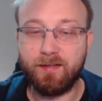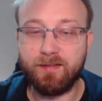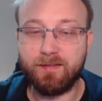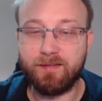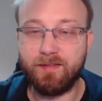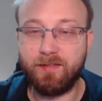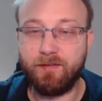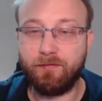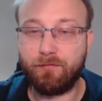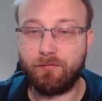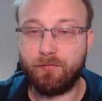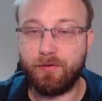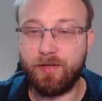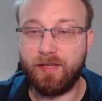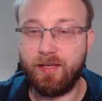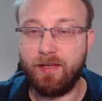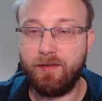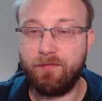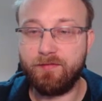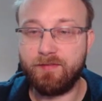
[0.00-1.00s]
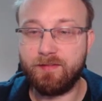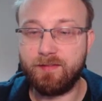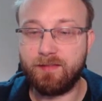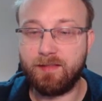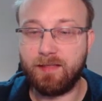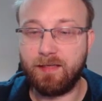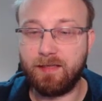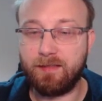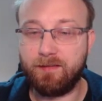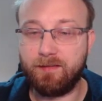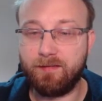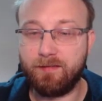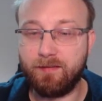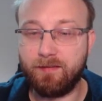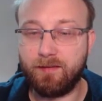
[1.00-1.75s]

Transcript: Z3 ifs that